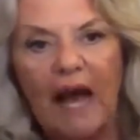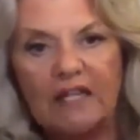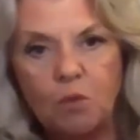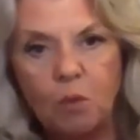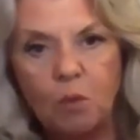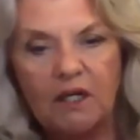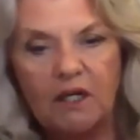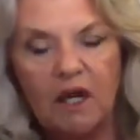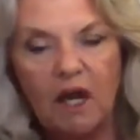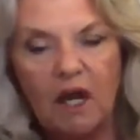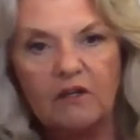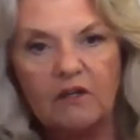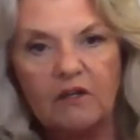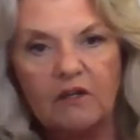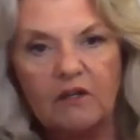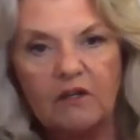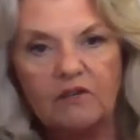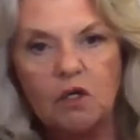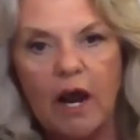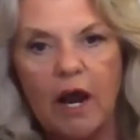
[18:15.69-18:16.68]
That's one
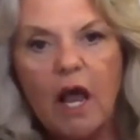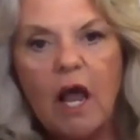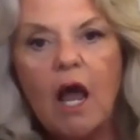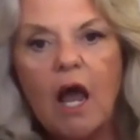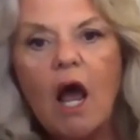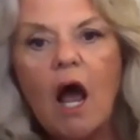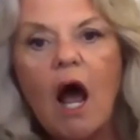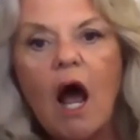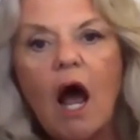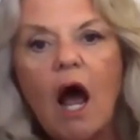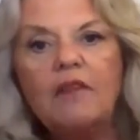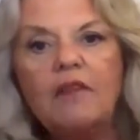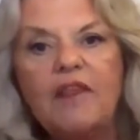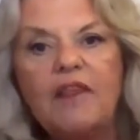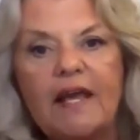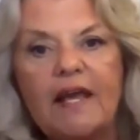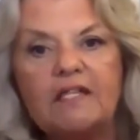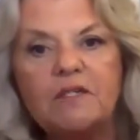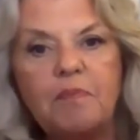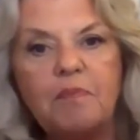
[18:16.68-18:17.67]
kind of story.
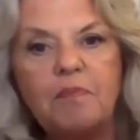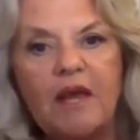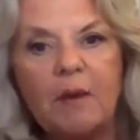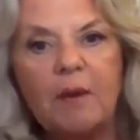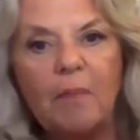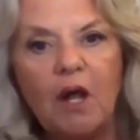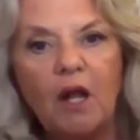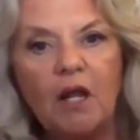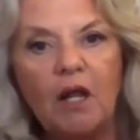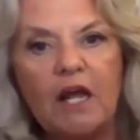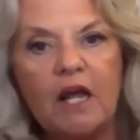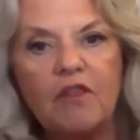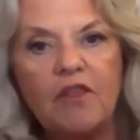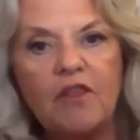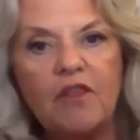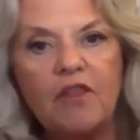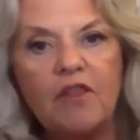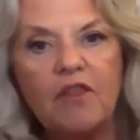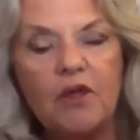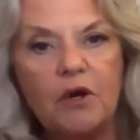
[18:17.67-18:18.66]
These people
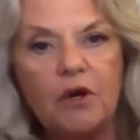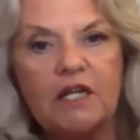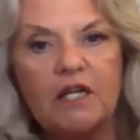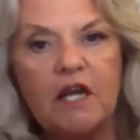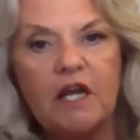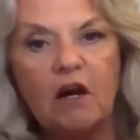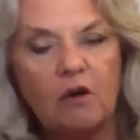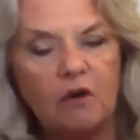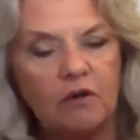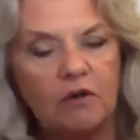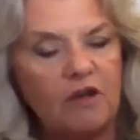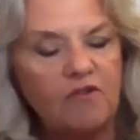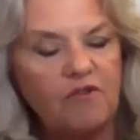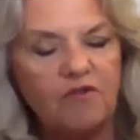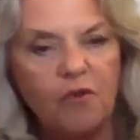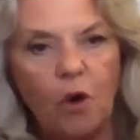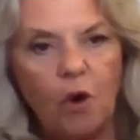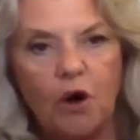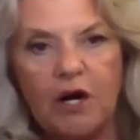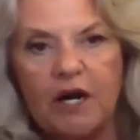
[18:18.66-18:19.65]
in 30 or
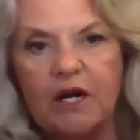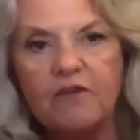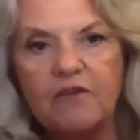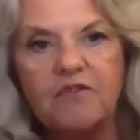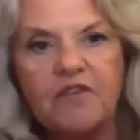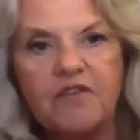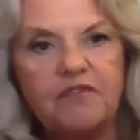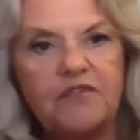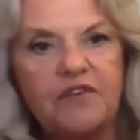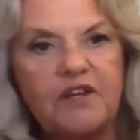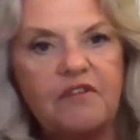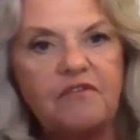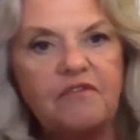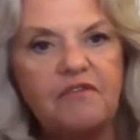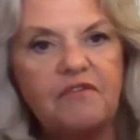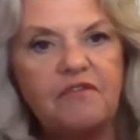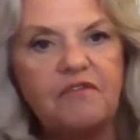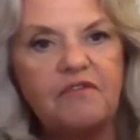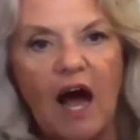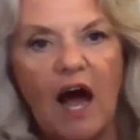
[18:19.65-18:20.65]
the 40 to
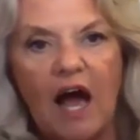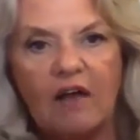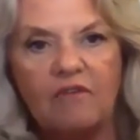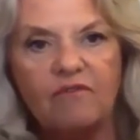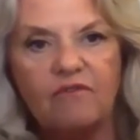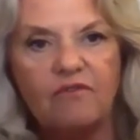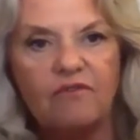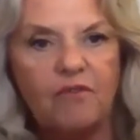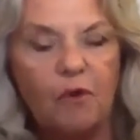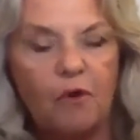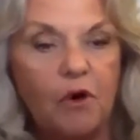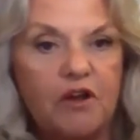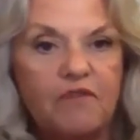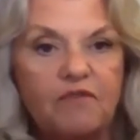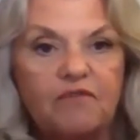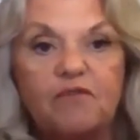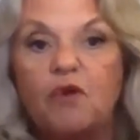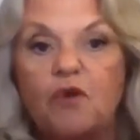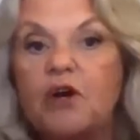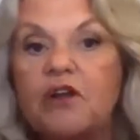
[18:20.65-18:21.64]
55,
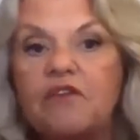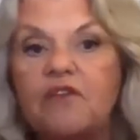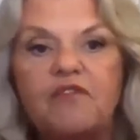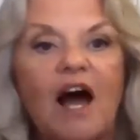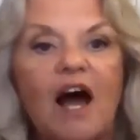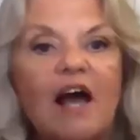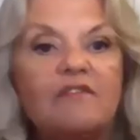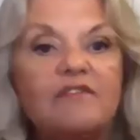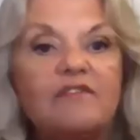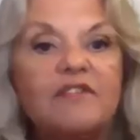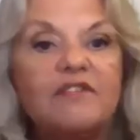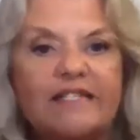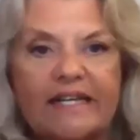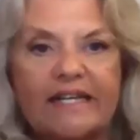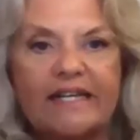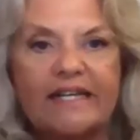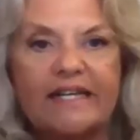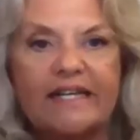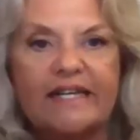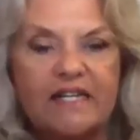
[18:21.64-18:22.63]
40, 45
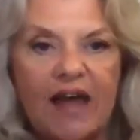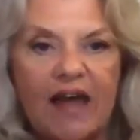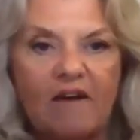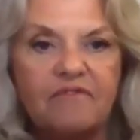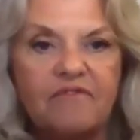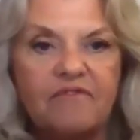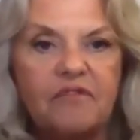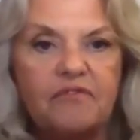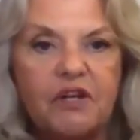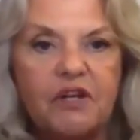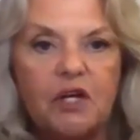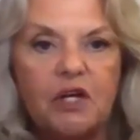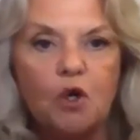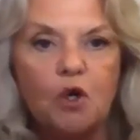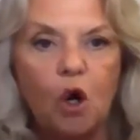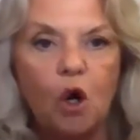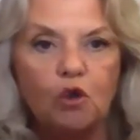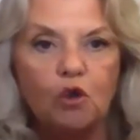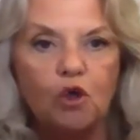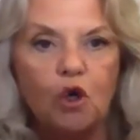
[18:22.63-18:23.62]
to 60, that
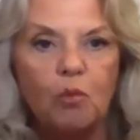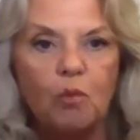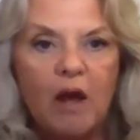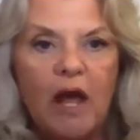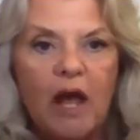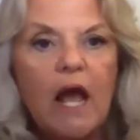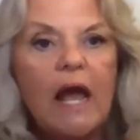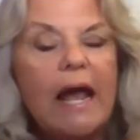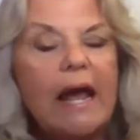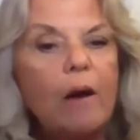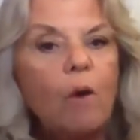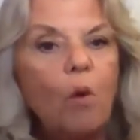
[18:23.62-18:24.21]
15 year old group.